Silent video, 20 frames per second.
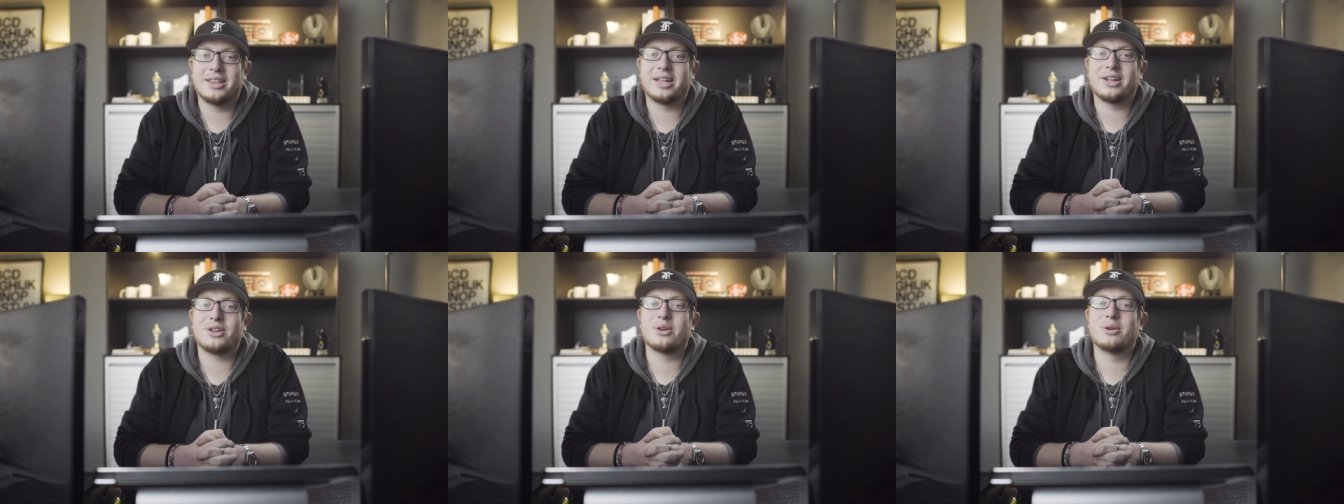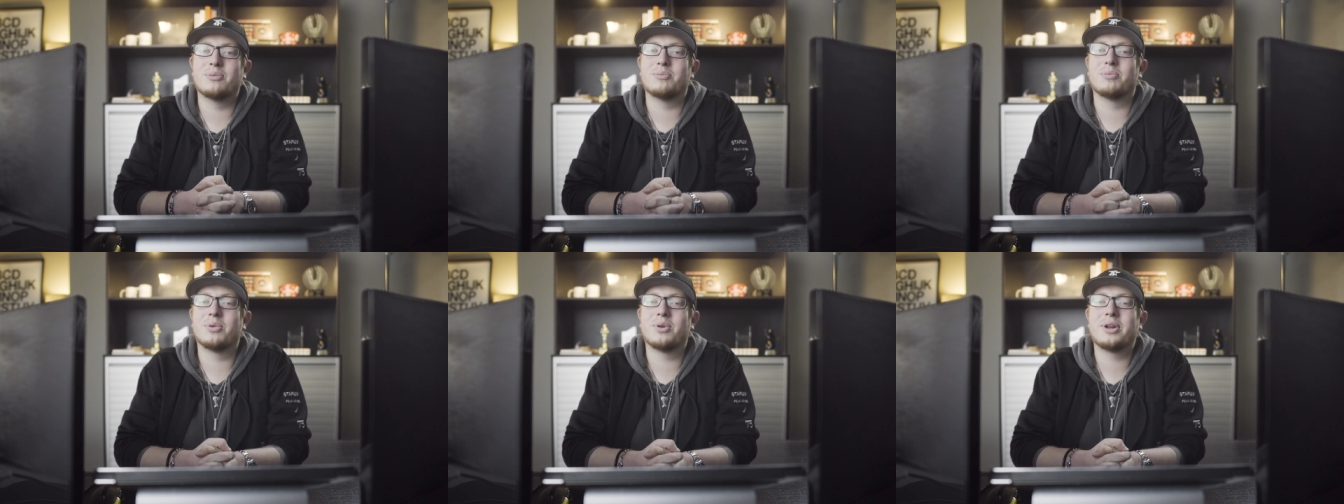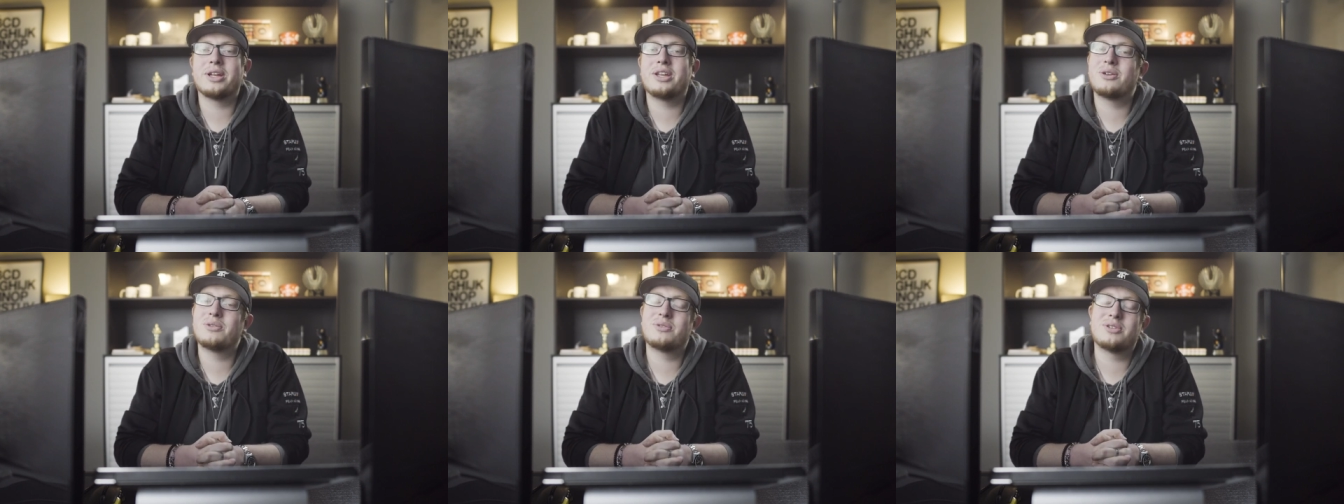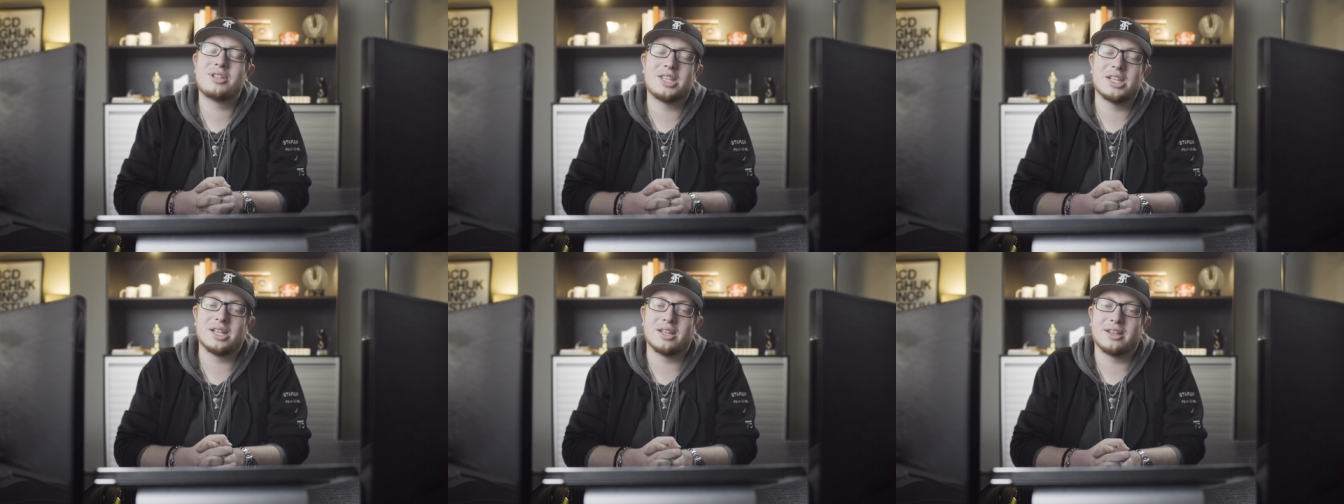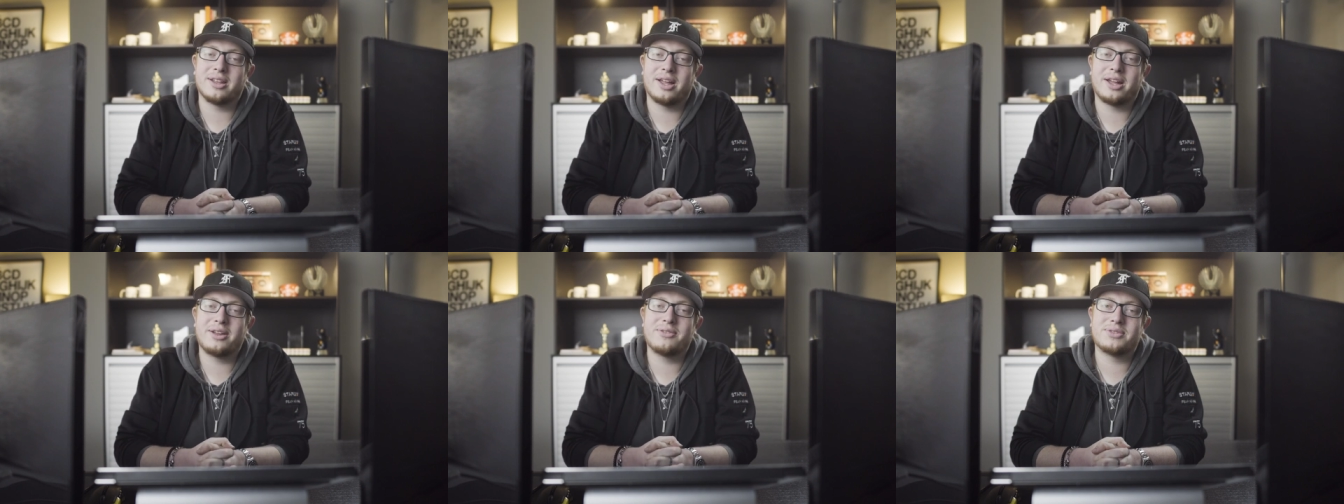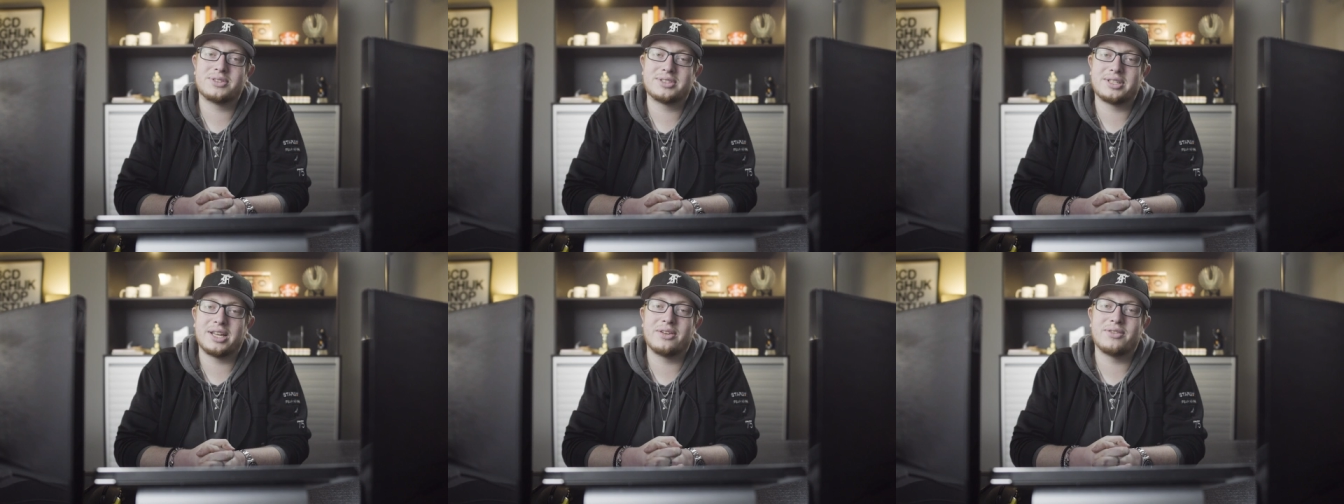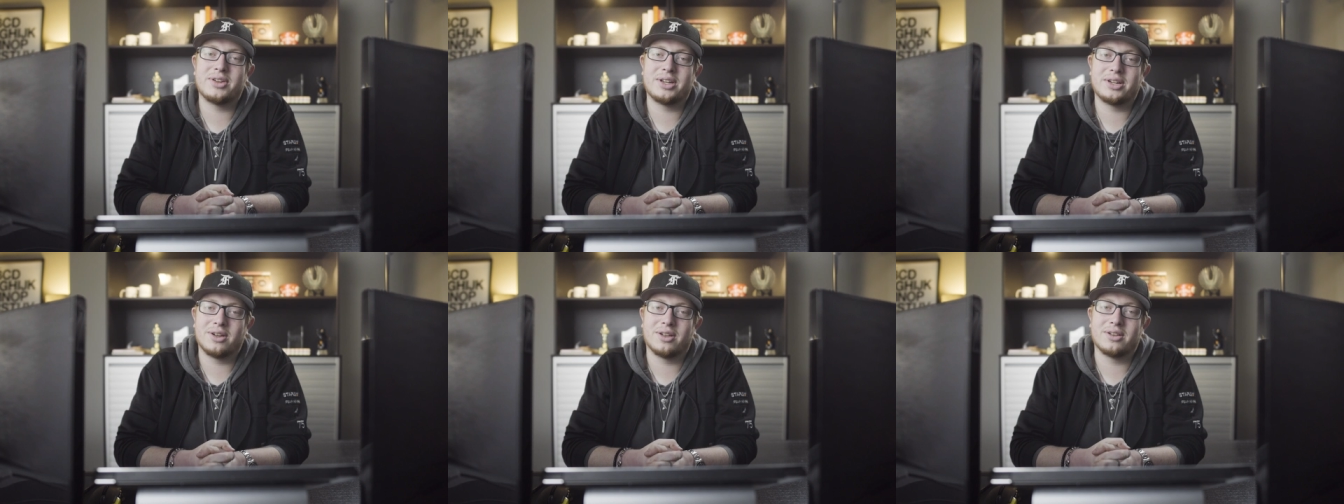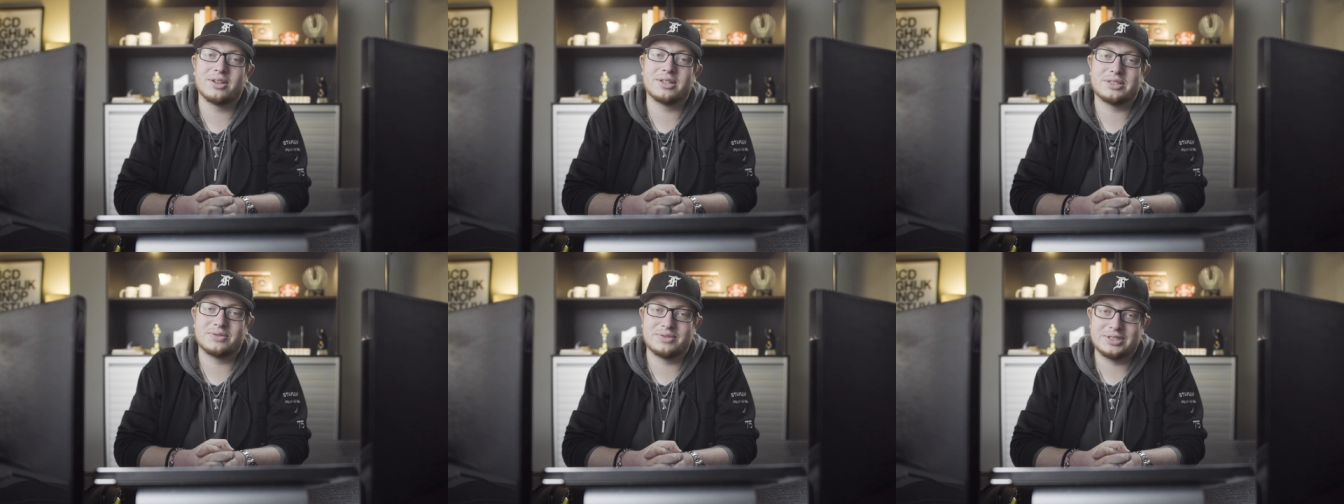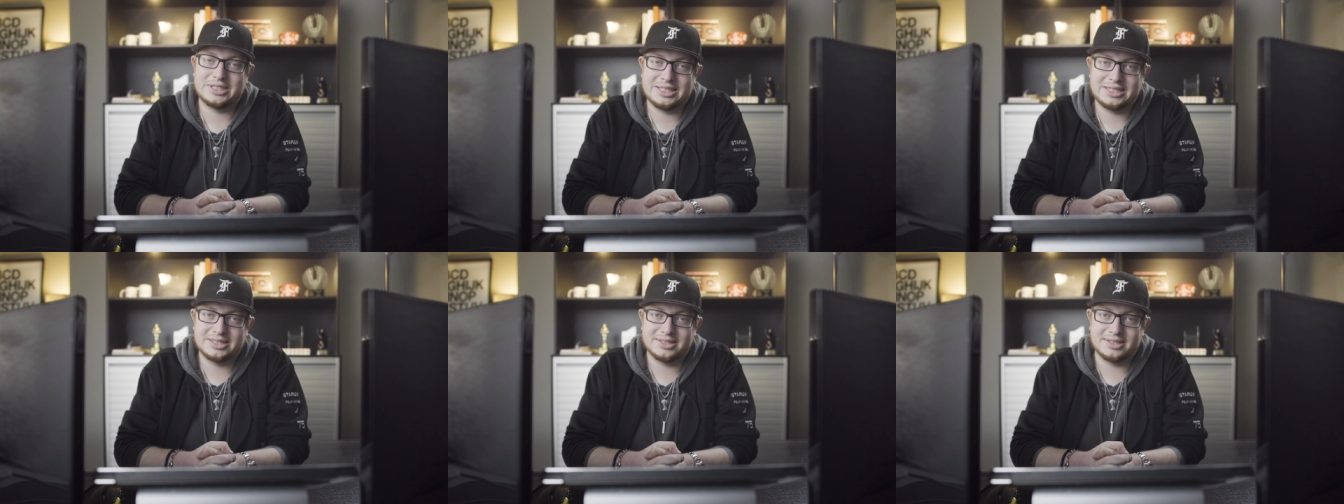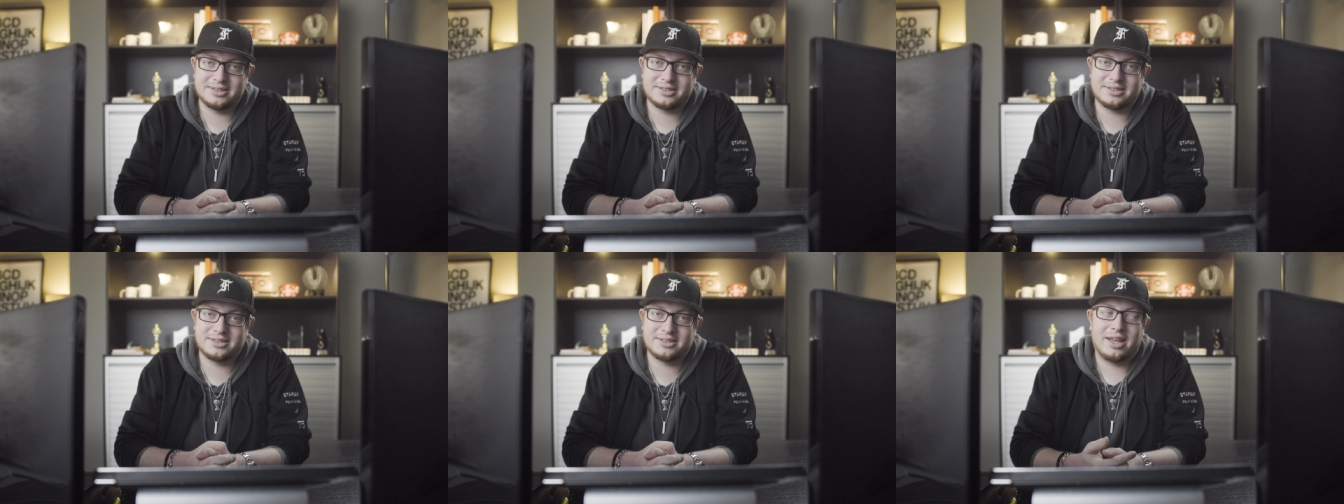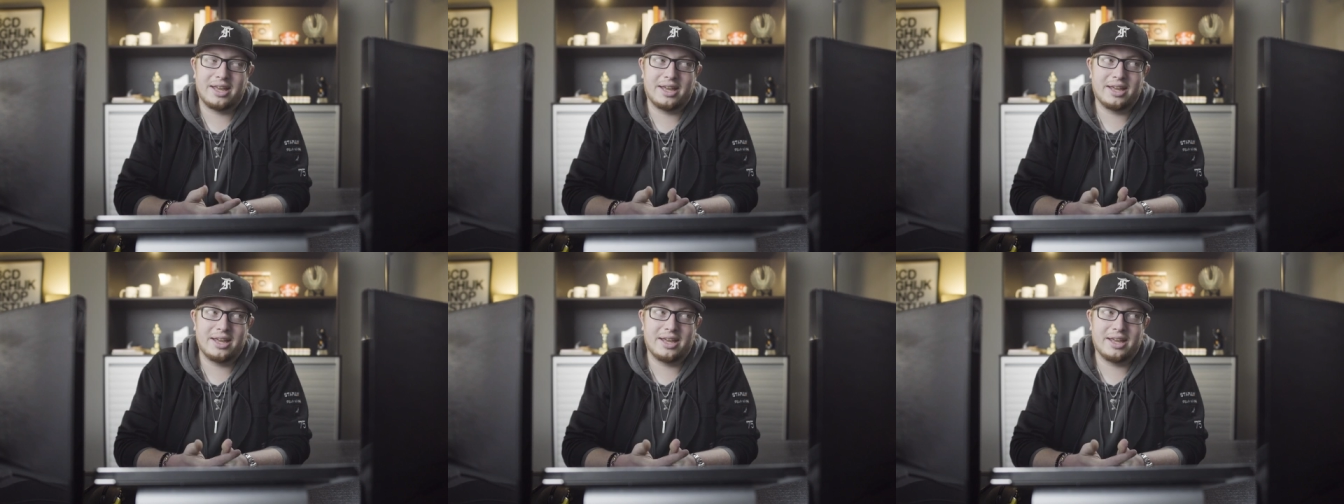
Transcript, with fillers: that could bring you to the life-saving knowledge of Jesus.